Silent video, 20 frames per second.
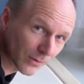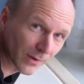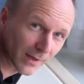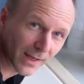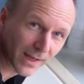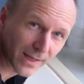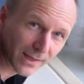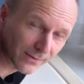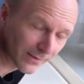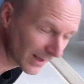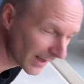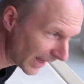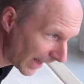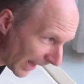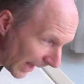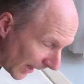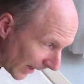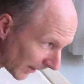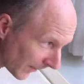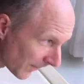your head
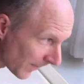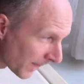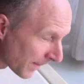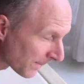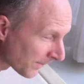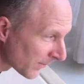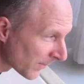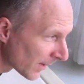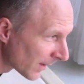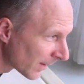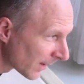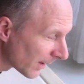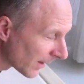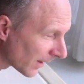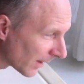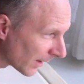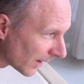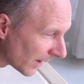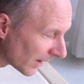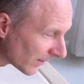hang.
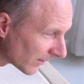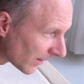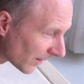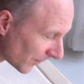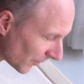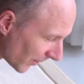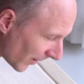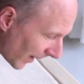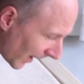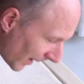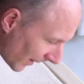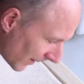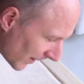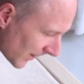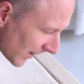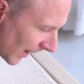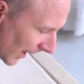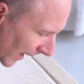And then your head is